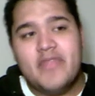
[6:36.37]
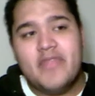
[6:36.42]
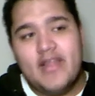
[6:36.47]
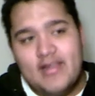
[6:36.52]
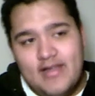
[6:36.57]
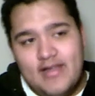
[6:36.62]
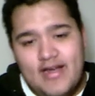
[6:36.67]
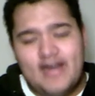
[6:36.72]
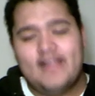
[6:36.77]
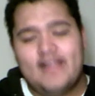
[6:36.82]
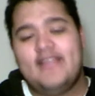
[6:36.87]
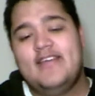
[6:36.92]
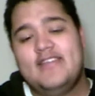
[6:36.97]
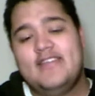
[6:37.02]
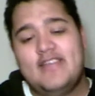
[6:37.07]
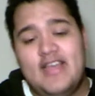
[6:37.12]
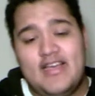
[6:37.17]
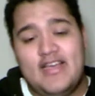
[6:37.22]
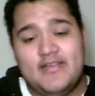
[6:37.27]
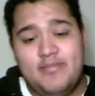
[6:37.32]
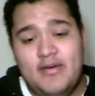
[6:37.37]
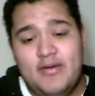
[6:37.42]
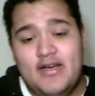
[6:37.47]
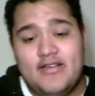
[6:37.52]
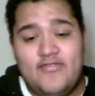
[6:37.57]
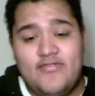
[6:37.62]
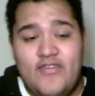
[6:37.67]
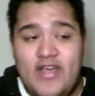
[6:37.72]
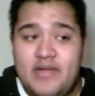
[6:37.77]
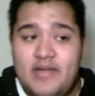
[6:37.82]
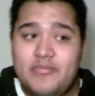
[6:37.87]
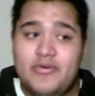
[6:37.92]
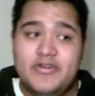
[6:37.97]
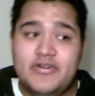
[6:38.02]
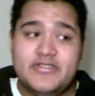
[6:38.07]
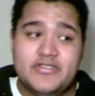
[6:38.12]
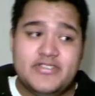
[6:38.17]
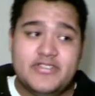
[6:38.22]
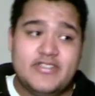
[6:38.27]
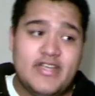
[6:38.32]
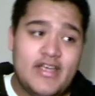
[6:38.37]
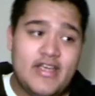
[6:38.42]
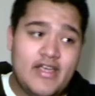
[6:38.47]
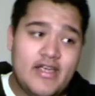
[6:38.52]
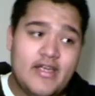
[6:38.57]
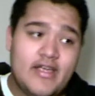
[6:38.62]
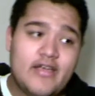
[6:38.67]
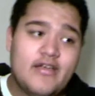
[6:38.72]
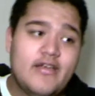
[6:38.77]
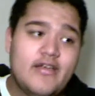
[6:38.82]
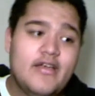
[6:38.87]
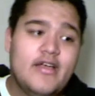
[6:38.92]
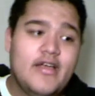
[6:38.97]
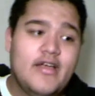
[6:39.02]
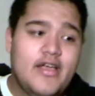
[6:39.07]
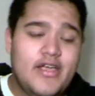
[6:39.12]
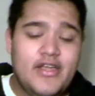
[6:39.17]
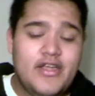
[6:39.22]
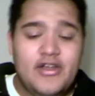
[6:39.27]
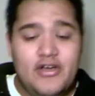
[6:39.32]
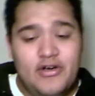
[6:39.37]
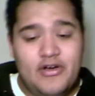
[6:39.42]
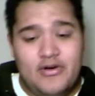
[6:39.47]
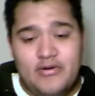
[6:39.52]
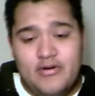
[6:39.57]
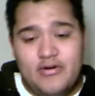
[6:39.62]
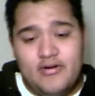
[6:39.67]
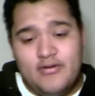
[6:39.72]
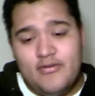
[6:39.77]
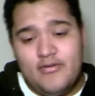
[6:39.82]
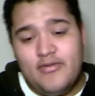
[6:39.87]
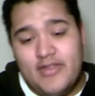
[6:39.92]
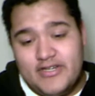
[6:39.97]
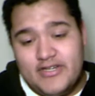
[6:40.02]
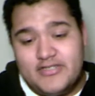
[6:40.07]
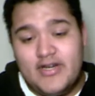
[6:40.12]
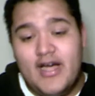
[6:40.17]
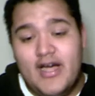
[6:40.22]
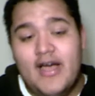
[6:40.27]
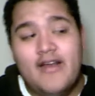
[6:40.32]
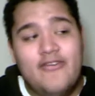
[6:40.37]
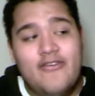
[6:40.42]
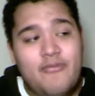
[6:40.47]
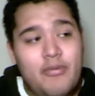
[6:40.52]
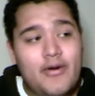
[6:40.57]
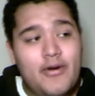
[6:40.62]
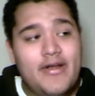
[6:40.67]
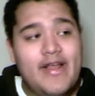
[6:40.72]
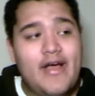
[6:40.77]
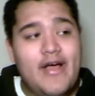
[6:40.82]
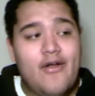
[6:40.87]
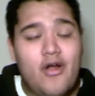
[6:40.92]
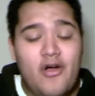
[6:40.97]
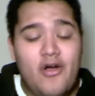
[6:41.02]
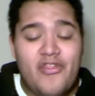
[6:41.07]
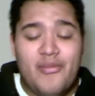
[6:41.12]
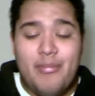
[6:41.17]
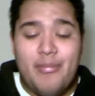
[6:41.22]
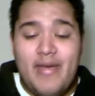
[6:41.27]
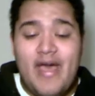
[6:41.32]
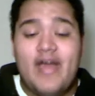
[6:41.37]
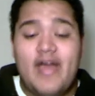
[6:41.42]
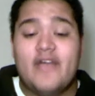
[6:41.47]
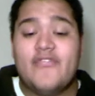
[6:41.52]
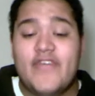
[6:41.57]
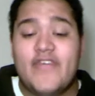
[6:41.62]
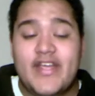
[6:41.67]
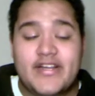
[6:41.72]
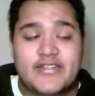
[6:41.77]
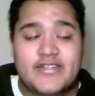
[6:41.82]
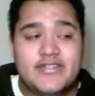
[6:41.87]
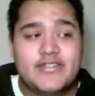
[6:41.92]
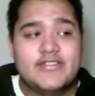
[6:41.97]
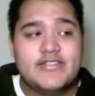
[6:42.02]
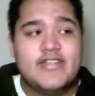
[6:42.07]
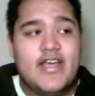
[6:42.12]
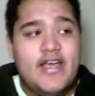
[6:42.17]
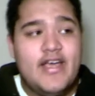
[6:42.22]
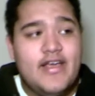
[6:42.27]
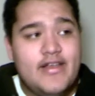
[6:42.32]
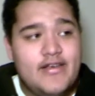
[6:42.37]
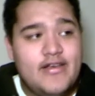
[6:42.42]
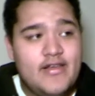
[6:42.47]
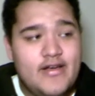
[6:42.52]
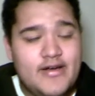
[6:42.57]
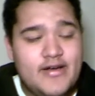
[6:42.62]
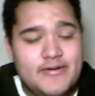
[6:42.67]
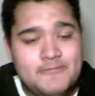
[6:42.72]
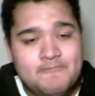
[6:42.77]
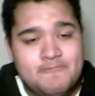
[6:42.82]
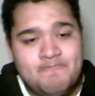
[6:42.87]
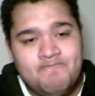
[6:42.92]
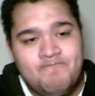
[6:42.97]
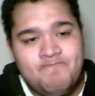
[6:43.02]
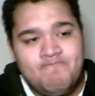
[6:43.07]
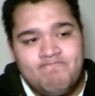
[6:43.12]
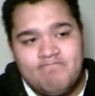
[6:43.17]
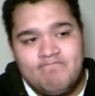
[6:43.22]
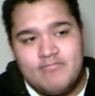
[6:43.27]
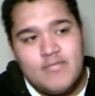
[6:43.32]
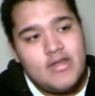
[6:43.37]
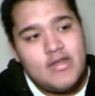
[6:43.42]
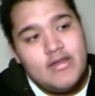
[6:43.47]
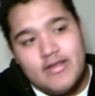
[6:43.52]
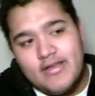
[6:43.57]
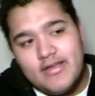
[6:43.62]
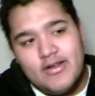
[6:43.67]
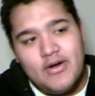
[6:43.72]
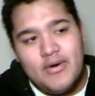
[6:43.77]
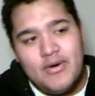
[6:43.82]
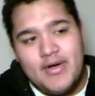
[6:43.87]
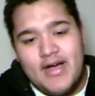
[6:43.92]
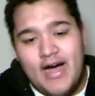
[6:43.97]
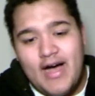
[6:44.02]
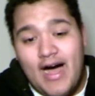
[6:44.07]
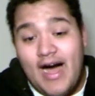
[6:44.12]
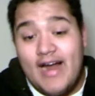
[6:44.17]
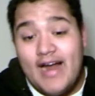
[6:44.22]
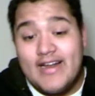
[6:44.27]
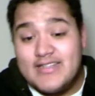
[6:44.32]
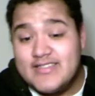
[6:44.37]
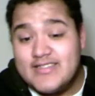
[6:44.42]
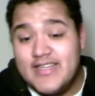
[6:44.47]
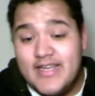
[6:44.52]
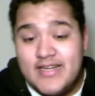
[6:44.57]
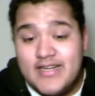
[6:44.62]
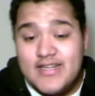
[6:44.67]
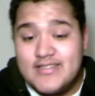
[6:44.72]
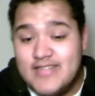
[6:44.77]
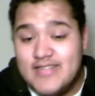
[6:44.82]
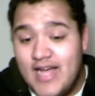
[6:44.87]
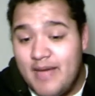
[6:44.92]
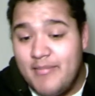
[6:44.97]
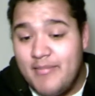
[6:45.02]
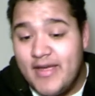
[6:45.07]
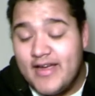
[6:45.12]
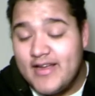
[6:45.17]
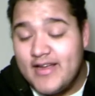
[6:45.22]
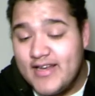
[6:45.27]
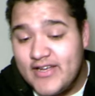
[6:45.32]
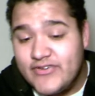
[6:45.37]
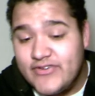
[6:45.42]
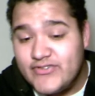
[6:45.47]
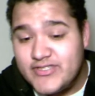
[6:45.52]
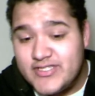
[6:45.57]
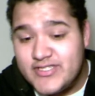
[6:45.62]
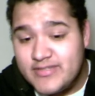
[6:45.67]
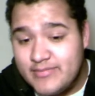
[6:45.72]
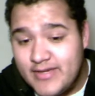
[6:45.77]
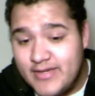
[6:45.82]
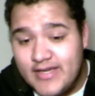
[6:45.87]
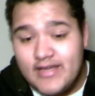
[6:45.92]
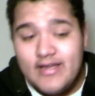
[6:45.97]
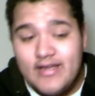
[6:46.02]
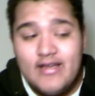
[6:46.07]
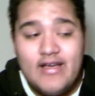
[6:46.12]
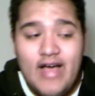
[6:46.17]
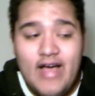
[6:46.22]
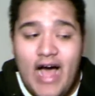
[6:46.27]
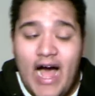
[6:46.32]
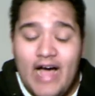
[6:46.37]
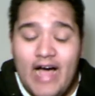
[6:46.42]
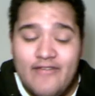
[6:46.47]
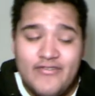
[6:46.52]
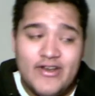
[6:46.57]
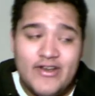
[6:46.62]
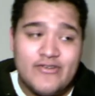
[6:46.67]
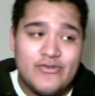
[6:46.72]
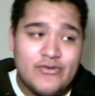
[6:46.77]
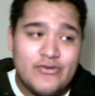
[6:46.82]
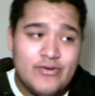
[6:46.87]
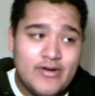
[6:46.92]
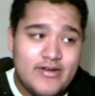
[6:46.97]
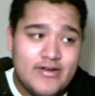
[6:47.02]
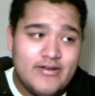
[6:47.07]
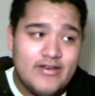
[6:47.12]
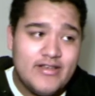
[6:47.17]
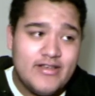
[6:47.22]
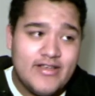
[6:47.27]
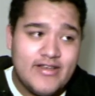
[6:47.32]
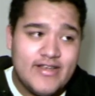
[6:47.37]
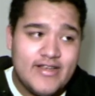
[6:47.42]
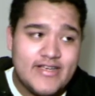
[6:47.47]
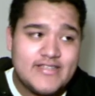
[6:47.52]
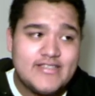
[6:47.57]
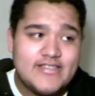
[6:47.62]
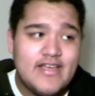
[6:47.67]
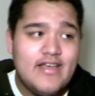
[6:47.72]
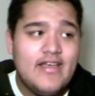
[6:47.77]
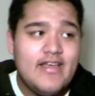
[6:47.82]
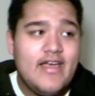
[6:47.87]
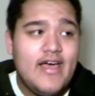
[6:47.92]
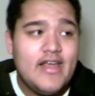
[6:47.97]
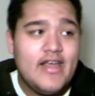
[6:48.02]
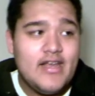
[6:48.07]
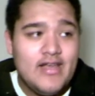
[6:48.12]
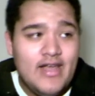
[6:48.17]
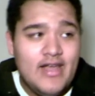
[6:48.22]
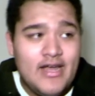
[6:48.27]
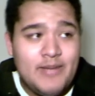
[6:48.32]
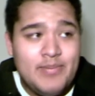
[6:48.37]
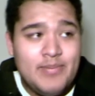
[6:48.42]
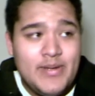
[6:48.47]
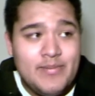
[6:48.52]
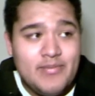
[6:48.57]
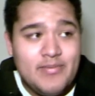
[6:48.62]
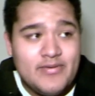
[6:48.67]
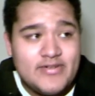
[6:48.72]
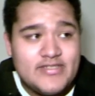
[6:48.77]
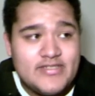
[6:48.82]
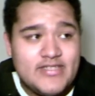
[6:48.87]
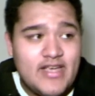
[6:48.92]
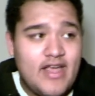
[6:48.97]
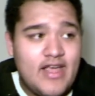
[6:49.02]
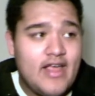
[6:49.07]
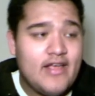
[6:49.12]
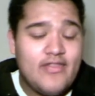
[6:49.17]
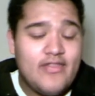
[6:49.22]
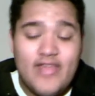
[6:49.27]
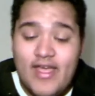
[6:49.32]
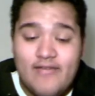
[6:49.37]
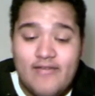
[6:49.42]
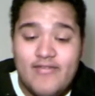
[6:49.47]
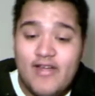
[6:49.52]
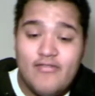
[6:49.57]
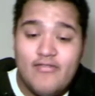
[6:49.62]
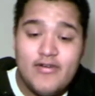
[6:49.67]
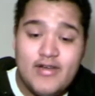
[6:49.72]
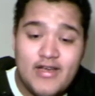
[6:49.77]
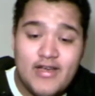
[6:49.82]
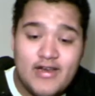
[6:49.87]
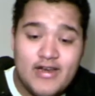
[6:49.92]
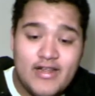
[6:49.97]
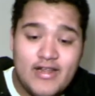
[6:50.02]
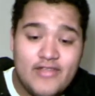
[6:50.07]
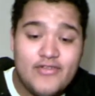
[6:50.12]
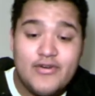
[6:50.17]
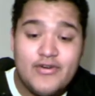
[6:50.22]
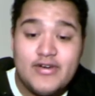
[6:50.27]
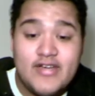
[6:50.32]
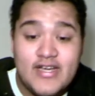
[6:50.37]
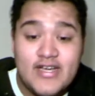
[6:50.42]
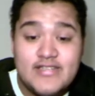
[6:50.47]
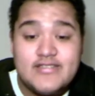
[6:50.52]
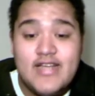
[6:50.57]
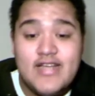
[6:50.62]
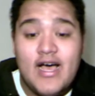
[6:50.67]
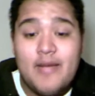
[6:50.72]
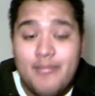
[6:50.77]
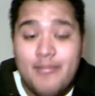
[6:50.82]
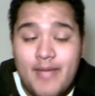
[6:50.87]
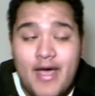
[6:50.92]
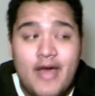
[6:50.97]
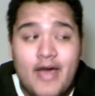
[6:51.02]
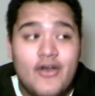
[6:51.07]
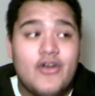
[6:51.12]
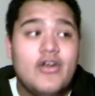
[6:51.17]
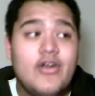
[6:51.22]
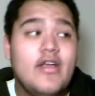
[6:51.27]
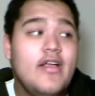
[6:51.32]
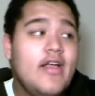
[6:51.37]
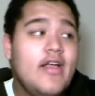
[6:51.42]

A lot of these Xbox fanboys are saying, you know, well, they're trying to point out all the bad features, and, you know, honestly, it does not make a difference to me. I've never run Linux, and a lot of people are saying they've never done it either. It does not matter.